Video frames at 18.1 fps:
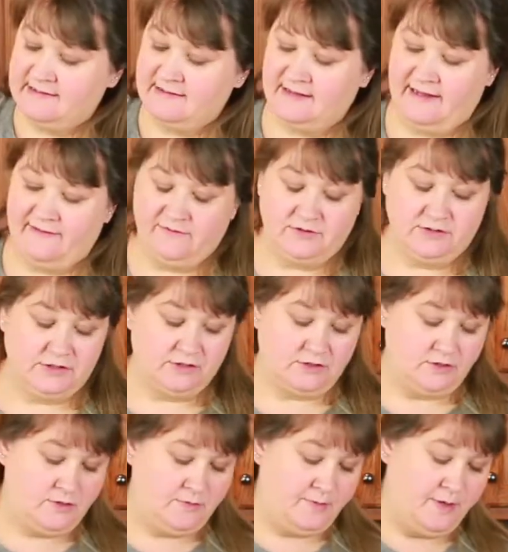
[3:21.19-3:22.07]
level
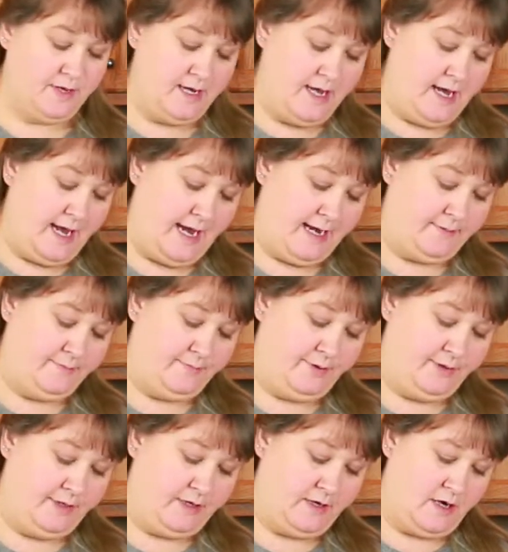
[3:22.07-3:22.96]
scoop, and
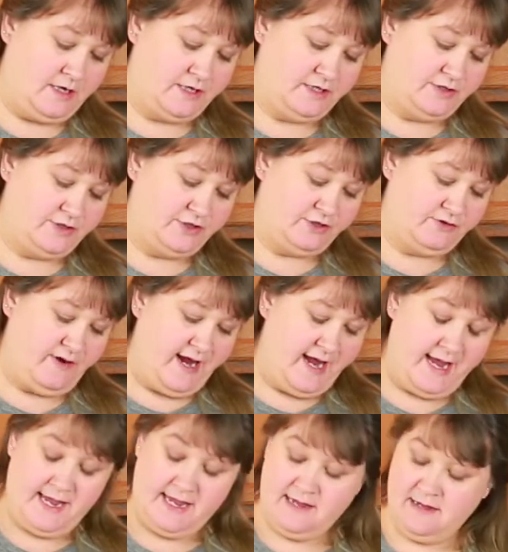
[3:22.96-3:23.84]
put it onto the
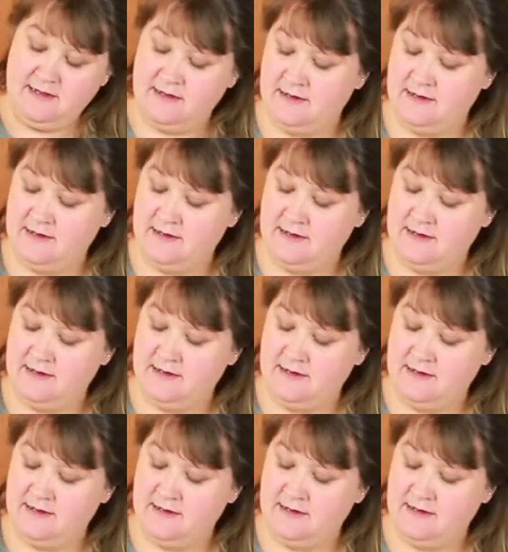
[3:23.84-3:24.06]
tray